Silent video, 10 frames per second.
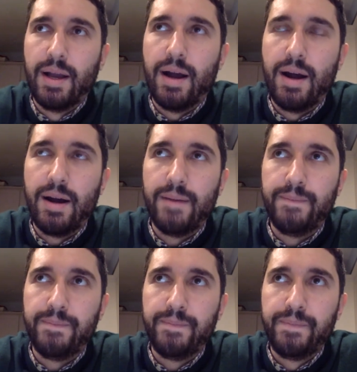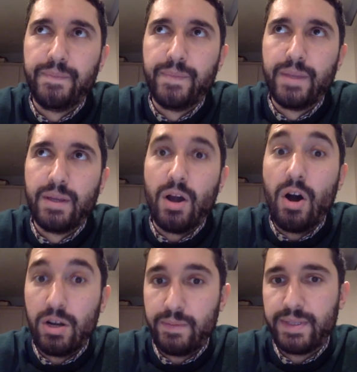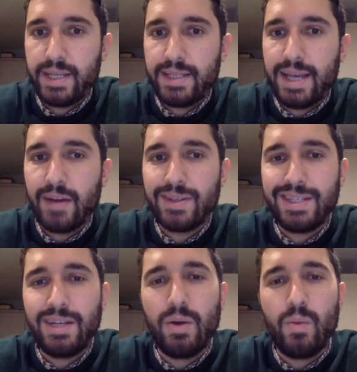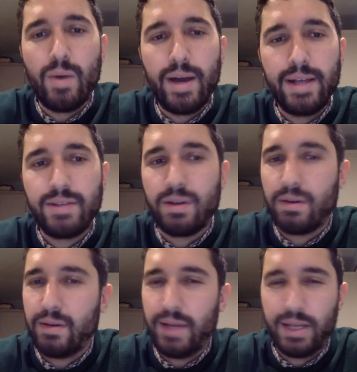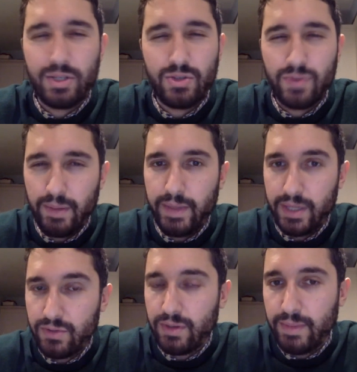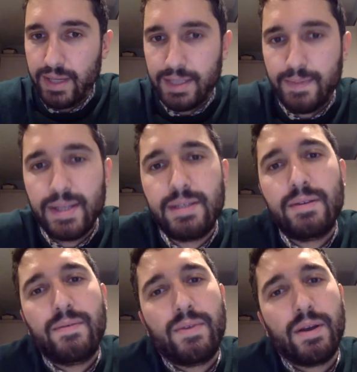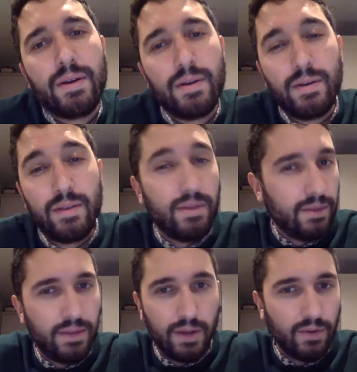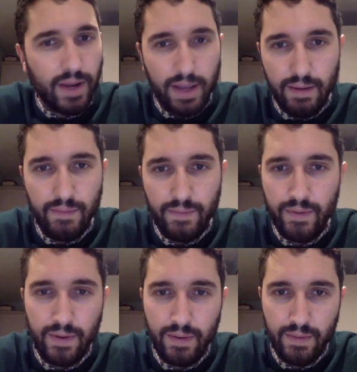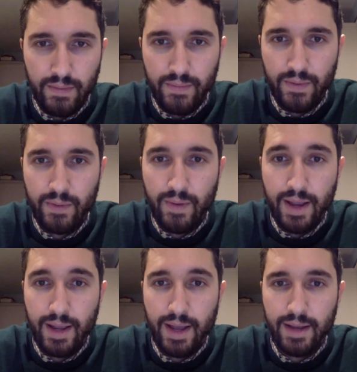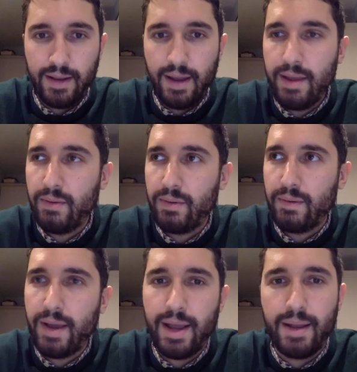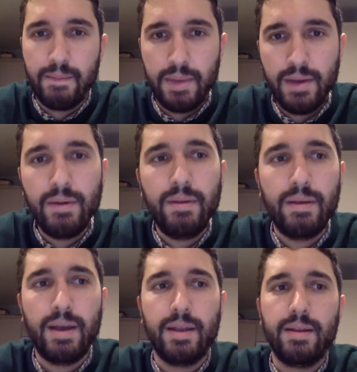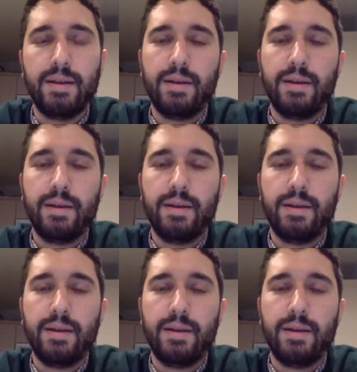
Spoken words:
100% Sagrantino wines are extremely, extremely expensive. They're great for the right kind of night or the right kind of meal. And